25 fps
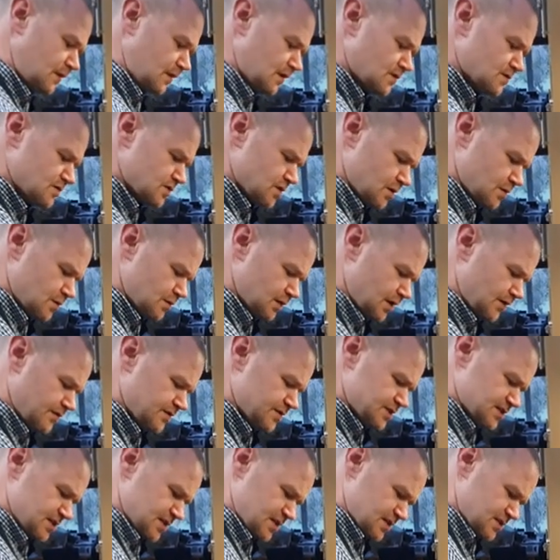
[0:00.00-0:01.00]
So I will have a
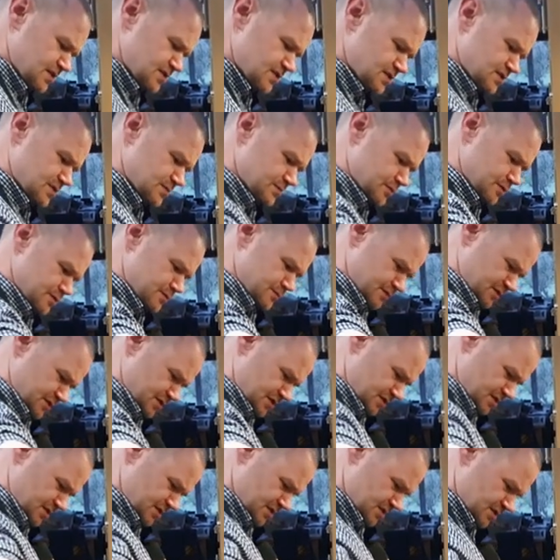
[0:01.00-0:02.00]
taste in a moment.